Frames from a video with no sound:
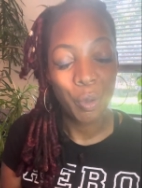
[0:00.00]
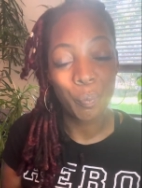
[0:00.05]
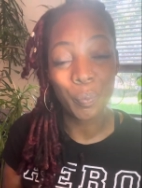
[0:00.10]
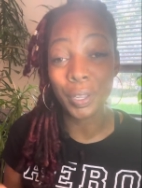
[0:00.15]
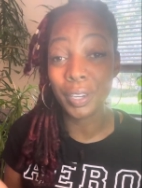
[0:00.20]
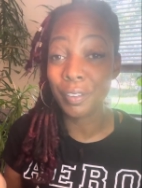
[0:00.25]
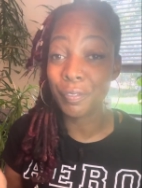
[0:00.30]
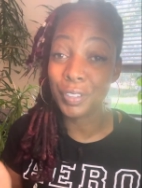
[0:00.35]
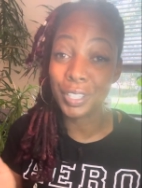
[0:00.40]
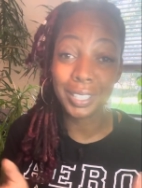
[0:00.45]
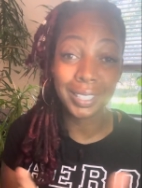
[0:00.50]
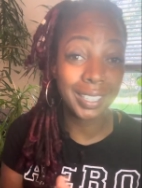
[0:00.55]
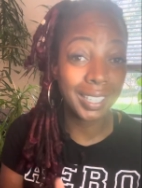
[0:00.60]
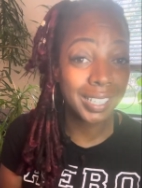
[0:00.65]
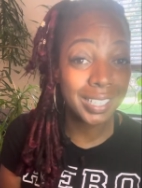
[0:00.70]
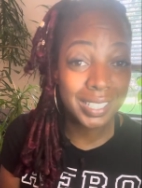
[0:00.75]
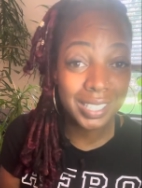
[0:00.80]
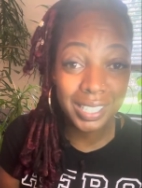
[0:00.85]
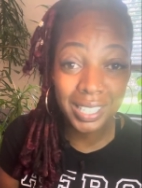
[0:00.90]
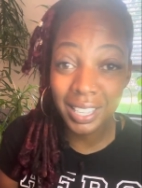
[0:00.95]
But if it
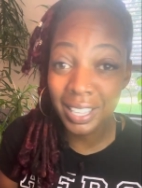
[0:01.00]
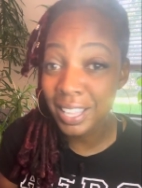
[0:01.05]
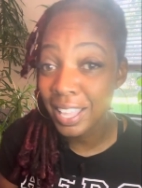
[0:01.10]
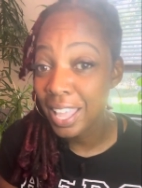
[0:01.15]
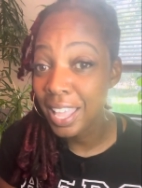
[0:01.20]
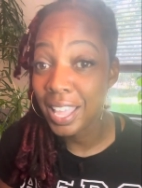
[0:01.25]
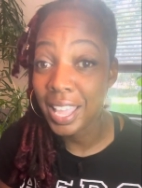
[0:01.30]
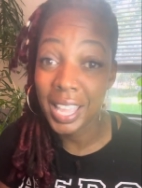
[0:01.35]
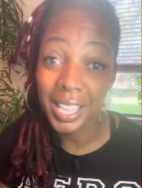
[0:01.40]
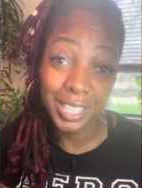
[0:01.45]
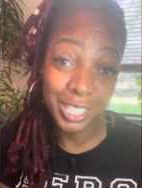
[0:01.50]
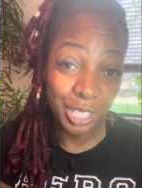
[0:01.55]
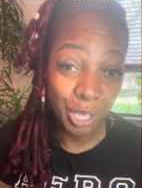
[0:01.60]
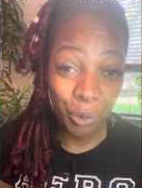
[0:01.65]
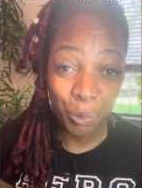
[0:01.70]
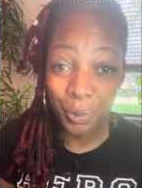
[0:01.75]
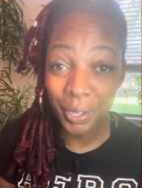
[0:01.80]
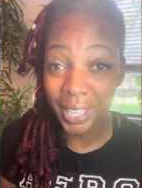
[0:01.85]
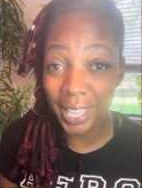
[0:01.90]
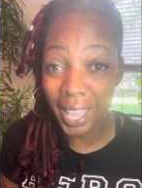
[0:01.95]
doesn't, it's
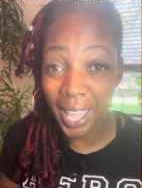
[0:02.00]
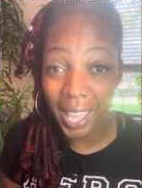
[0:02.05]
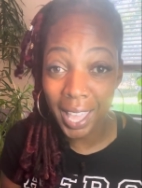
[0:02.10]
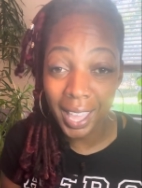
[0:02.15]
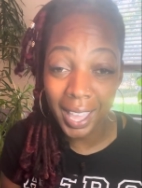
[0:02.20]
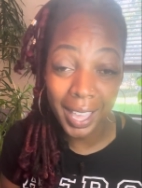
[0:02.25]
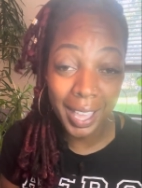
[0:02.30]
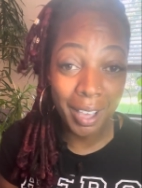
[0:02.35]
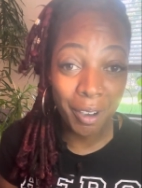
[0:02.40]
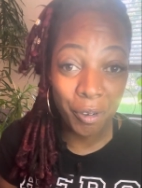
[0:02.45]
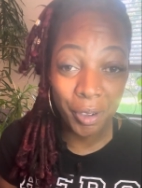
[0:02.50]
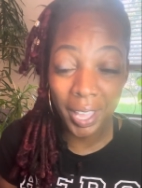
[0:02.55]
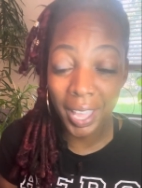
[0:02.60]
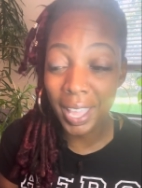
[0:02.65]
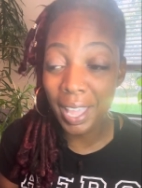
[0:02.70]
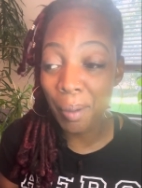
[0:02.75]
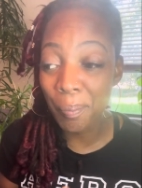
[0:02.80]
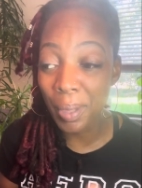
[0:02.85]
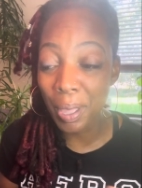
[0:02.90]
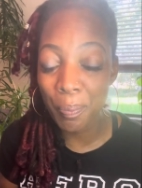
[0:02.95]
okay.
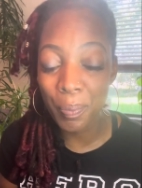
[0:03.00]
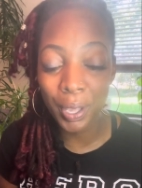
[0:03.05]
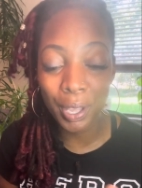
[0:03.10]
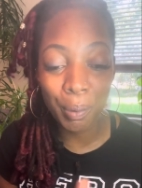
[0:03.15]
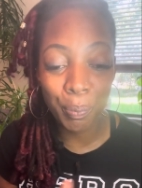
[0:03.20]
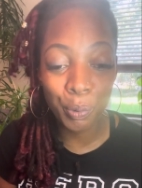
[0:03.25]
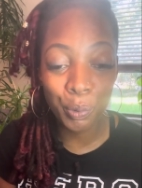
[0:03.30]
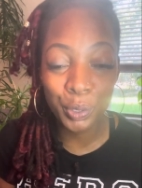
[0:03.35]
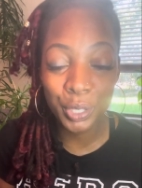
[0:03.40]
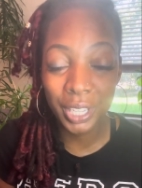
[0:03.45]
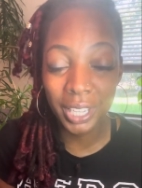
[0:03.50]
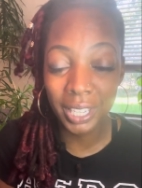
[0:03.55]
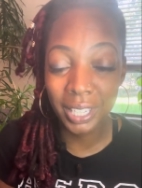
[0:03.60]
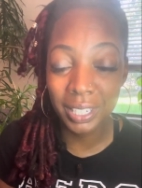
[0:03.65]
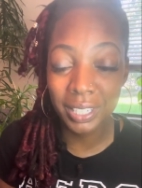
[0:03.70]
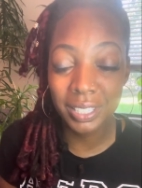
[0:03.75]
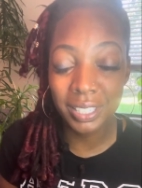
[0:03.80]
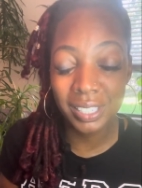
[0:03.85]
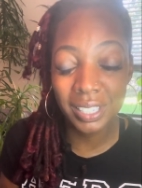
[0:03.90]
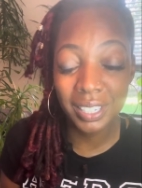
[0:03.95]
Okay, I may pick up on your
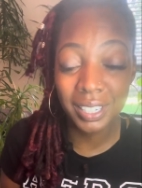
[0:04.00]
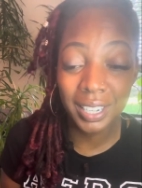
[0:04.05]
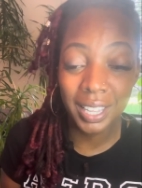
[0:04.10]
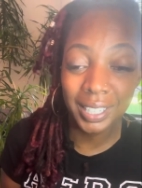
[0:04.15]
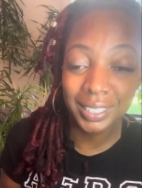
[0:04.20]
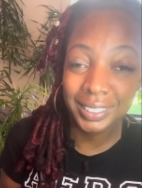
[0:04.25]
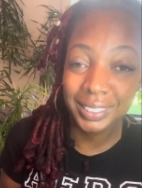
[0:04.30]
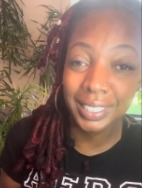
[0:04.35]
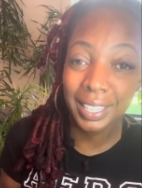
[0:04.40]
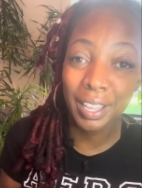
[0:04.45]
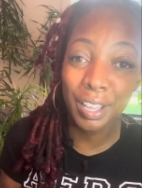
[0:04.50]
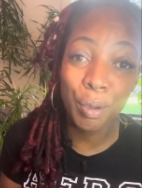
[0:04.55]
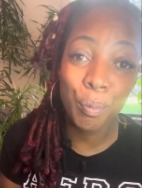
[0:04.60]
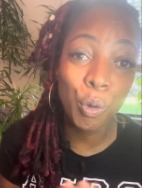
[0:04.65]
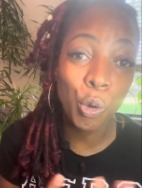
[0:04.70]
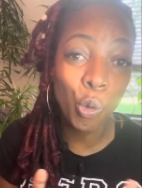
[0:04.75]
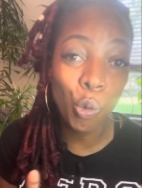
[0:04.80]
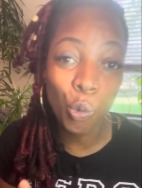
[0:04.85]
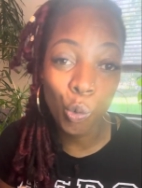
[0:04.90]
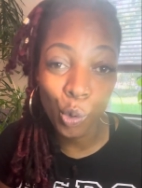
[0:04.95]
energy the next
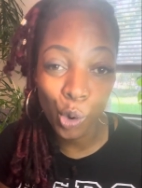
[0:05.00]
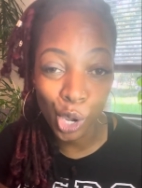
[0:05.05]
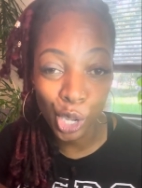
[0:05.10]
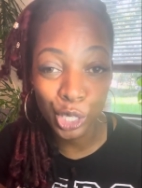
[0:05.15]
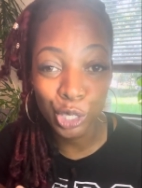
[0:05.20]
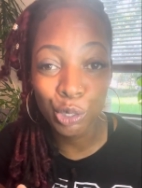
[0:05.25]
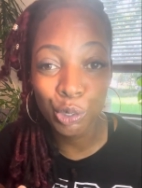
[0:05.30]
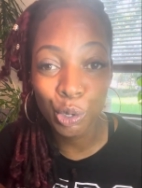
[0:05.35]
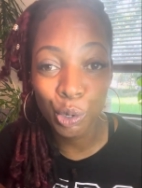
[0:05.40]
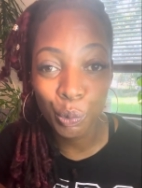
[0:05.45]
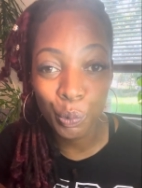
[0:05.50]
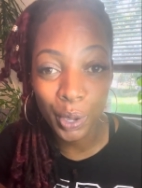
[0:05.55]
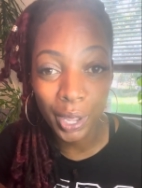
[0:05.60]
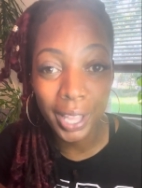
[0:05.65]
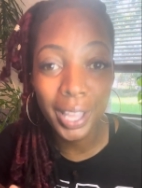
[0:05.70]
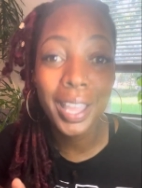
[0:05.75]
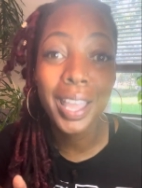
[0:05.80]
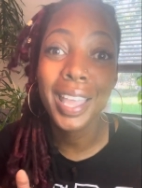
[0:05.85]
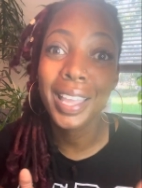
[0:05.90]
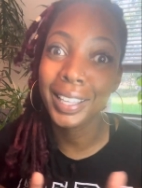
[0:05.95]
time. Or, you know
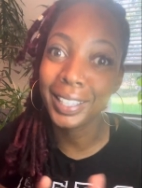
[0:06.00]
what?